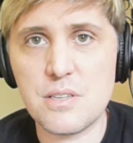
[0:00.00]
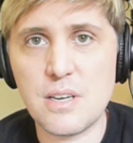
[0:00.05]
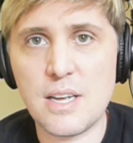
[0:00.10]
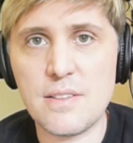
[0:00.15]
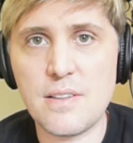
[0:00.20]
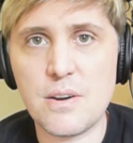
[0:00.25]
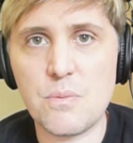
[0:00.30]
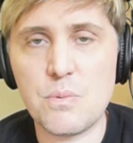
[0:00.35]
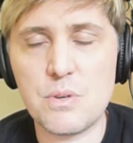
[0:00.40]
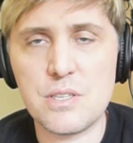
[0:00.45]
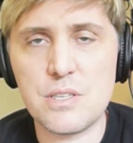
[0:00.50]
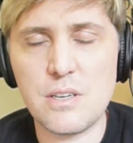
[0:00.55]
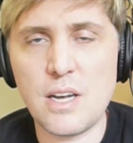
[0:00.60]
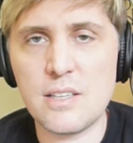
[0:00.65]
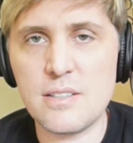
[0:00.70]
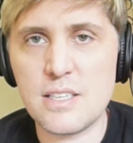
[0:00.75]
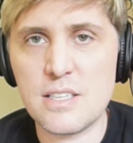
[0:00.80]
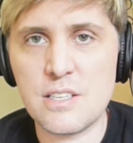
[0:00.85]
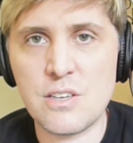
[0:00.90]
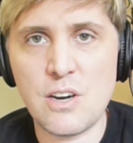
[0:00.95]
And there was
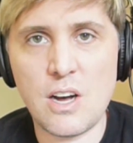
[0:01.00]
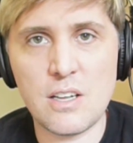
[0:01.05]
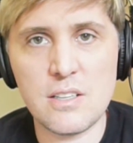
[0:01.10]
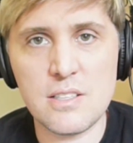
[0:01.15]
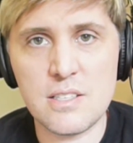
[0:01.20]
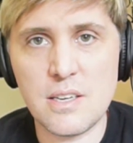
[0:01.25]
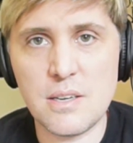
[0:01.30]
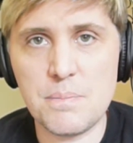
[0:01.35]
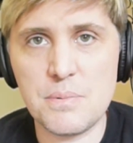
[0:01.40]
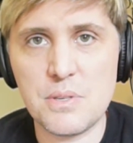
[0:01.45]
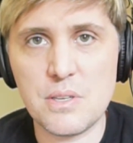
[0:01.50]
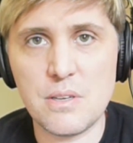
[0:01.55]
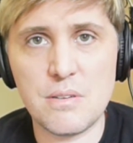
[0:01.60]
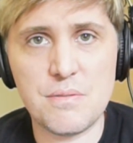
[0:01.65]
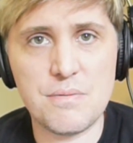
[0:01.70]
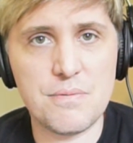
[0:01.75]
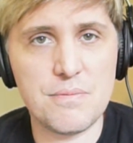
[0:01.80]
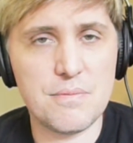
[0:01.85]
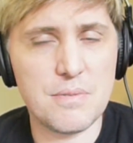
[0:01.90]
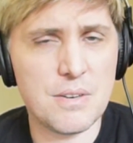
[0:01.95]
not this concept
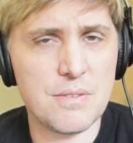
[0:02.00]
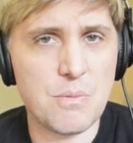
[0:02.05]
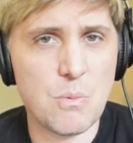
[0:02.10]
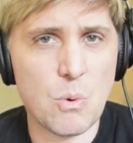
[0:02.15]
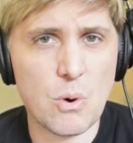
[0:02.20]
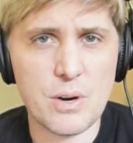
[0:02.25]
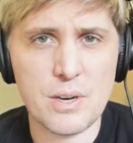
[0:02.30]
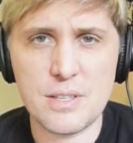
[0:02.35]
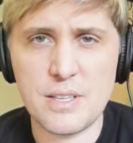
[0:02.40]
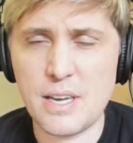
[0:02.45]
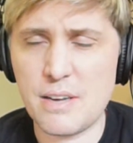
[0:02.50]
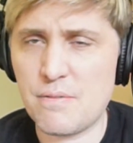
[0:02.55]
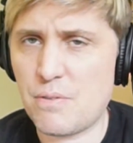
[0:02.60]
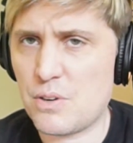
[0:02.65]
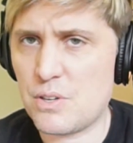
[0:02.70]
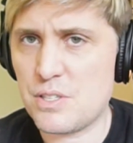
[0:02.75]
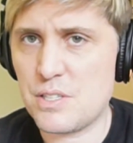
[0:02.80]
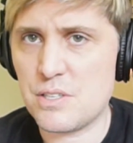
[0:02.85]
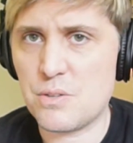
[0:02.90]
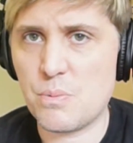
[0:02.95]
of workday
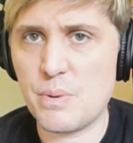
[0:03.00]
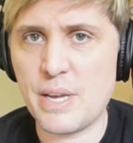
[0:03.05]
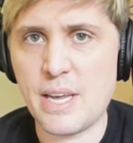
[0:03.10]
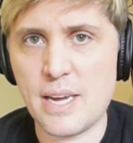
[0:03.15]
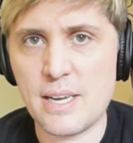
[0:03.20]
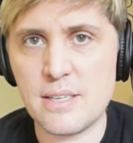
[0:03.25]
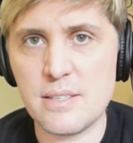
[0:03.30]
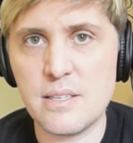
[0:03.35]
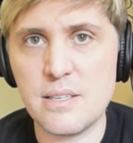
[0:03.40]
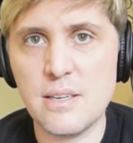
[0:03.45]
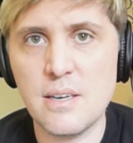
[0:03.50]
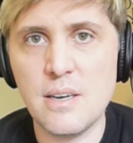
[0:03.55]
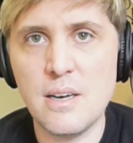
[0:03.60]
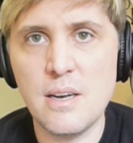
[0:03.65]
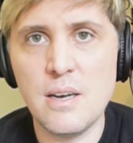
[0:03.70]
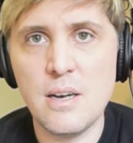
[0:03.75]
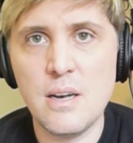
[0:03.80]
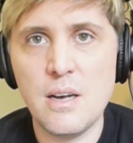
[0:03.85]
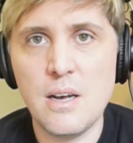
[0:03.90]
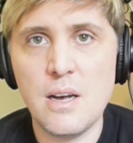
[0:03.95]
versus weekend.
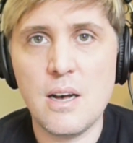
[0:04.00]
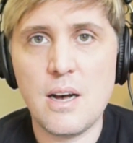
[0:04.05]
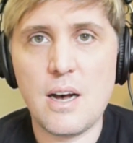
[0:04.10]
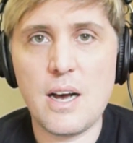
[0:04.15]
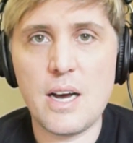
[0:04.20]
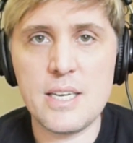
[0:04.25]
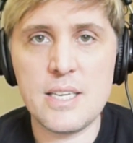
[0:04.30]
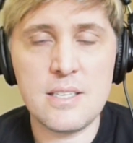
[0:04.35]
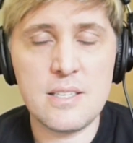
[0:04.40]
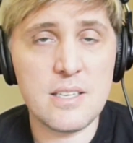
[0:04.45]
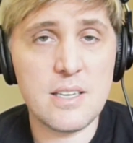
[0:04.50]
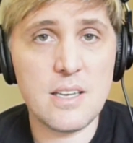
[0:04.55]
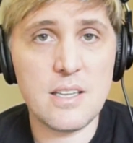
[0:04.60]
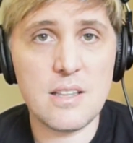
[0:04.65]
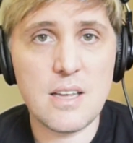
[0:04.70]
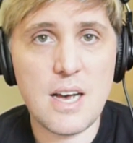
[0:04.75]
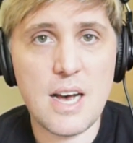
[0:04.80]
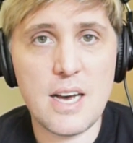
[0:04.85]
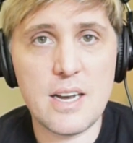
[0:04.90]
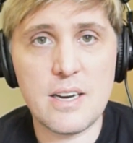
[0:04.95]
I see
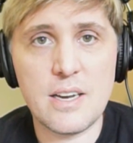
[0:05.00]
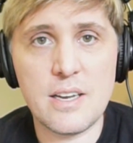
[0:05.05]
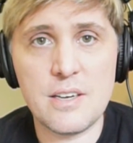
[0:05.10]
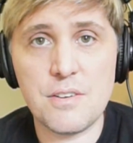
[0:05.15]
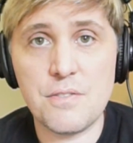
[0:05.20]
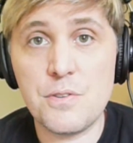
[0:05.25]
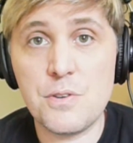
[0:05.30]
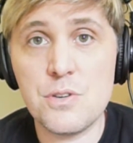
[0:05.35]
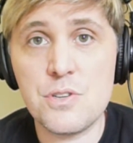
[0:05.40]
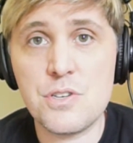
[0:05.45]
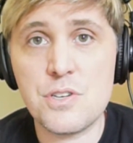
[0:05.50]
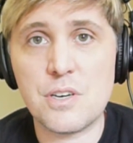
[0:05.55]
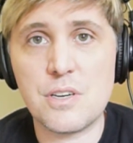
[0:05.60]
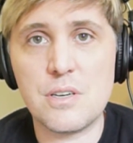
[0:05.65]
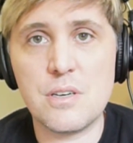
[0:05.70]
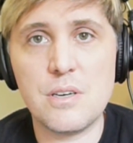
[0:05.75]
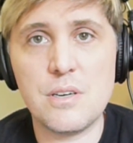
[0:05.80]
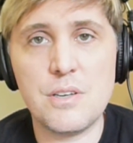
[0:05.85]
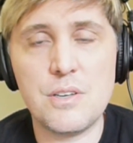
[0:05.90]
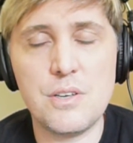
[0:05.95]
that in the
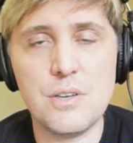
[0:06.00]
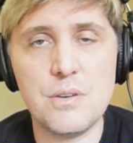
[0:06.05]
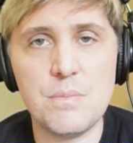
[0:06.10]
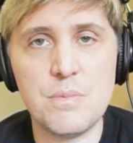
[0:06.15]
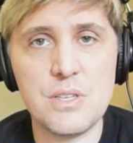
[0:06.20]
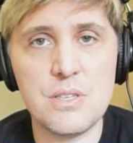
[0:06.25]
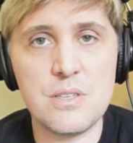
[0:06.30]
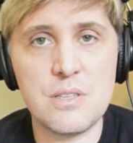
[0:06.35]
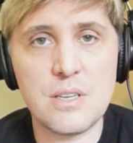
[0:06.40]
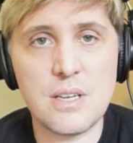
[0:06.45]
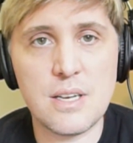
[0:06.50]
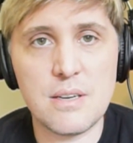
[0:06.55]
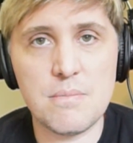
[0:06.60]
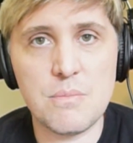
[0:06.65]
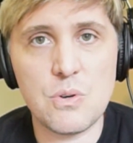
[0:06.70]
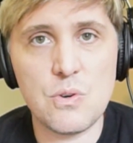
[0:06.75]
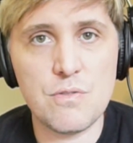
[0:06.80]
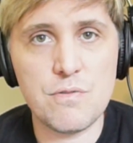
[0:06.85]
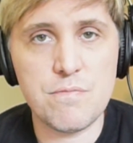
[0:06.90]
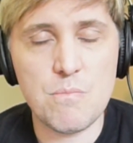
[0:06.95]
future, humans can
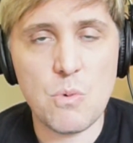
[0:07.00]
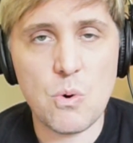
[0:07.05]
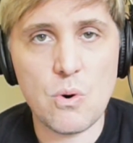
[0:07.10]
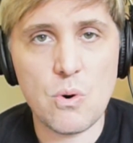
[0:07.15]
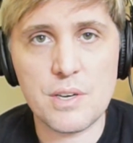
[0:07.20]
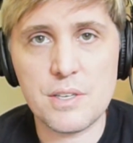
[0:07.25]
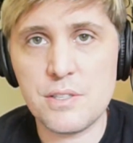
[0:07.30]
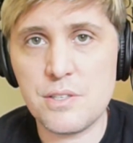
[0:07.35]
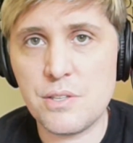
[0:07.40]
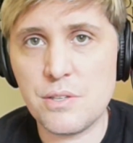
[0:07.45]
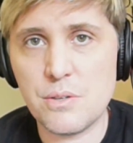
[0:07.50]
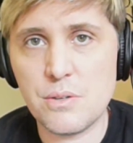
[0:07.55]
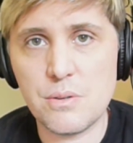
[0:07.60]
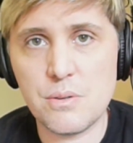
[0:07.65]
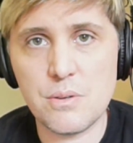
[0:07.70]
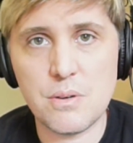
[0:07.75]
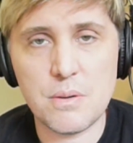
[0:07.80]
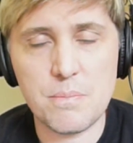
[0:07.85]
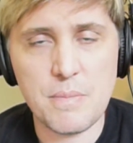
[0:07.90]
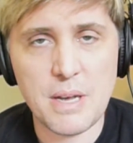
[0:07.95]
move more
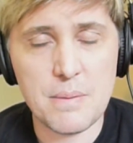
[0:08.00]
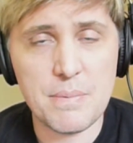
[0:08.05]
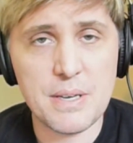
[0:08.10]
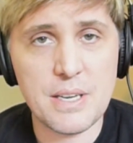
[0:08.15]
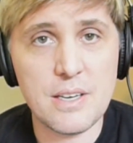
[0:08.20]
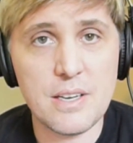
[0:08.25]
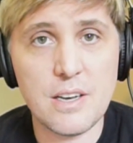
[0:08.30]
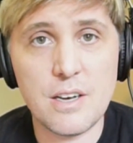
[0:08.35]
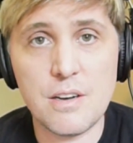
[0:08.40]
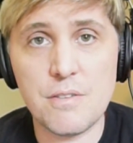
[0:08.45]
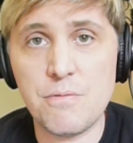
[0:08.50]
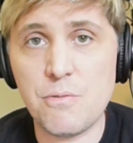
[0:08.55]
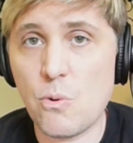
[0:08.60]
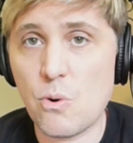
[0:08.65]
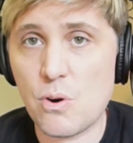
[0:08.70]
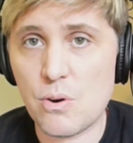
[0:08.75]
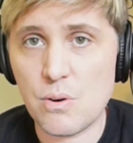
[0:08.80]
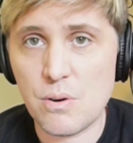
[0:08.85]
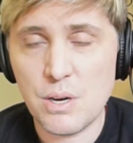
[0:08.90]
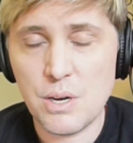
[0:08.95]
to maybe a
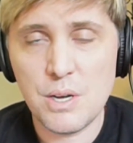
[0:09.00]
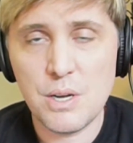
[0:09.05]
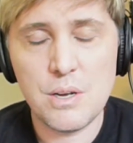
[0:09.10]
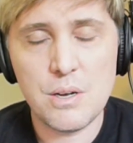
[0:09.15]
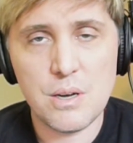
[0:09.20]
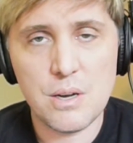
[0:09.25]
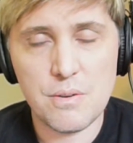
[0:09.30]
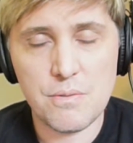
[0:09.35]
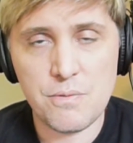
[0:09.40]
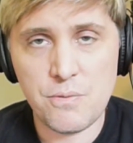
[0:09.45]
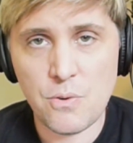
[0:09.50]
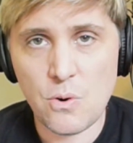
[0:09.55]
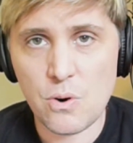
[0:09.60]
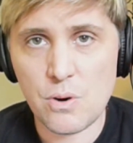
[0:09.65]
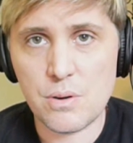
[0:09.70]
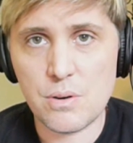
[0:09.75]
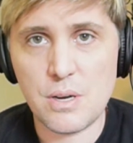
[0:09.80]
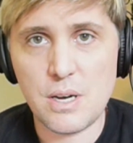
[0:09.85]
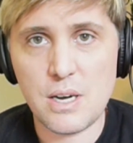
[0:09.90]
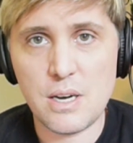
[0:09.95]

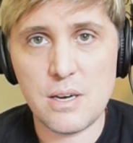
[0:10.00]
four